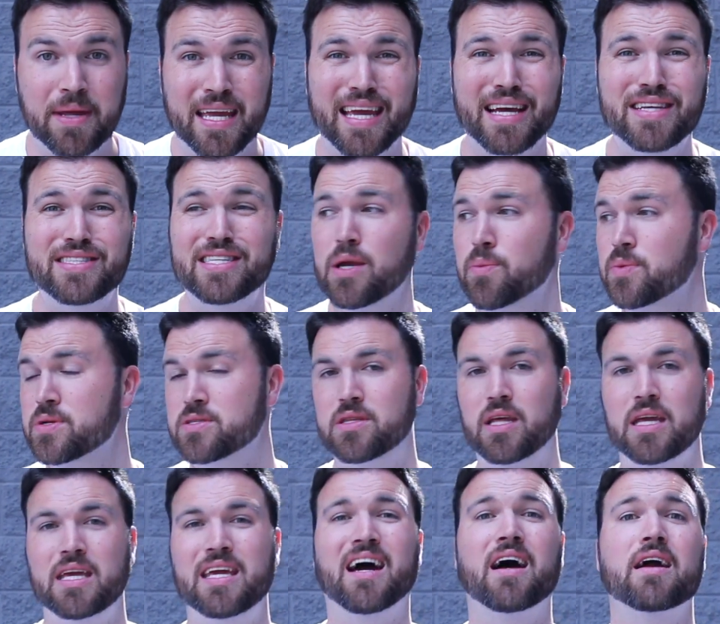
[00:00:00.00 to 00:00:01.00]
because he was
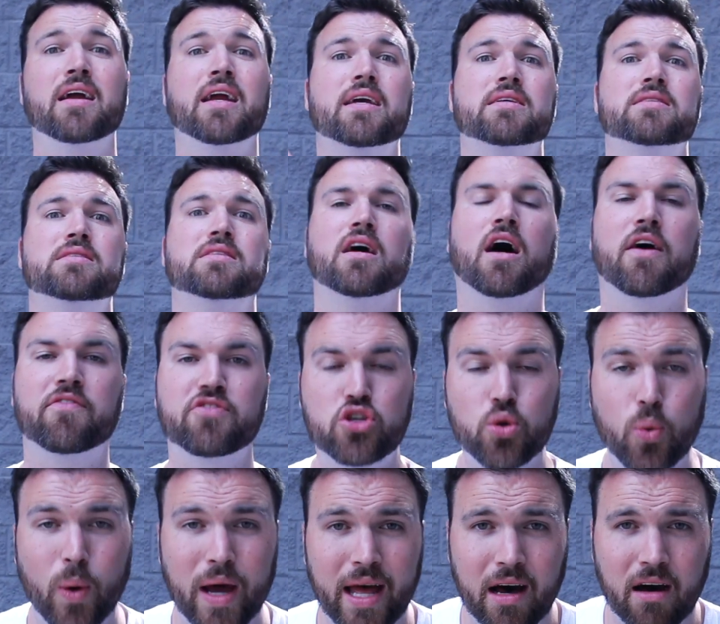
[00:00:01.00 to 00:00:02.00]
the youngest of
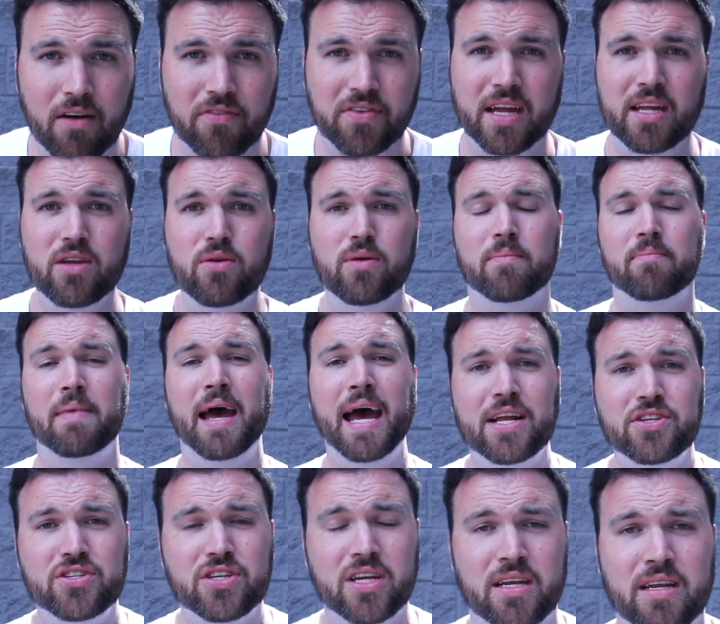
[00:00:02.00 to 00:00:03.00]
12. Can you
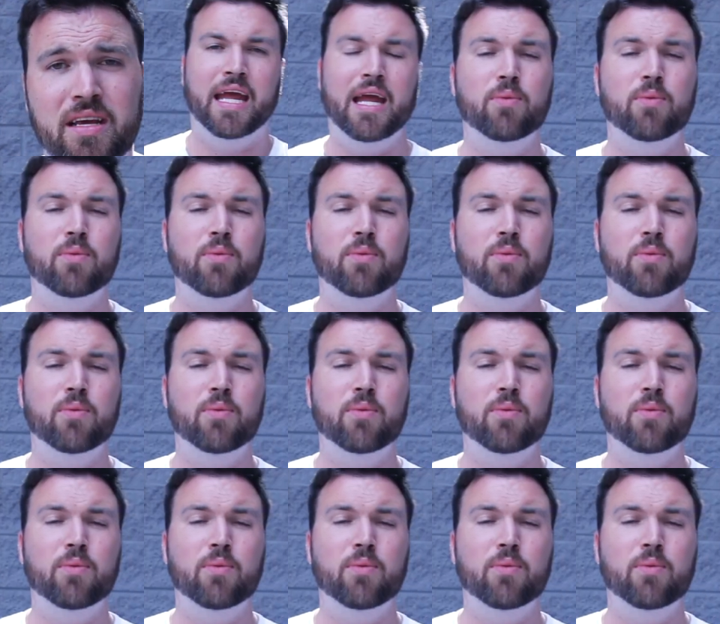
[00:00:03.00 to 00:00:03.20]
imagine?